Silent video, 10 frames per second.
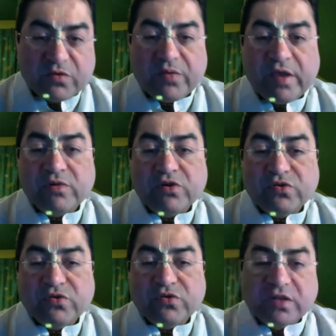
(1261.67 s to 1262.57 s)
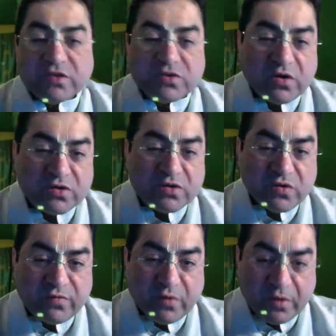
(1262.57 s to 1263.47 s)
able to rule and so on and so
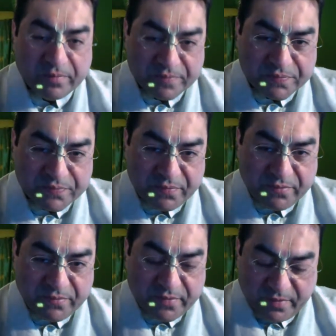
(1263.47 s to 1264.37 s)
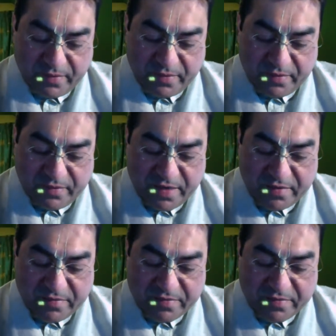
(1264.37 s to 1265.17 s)
forth. Right?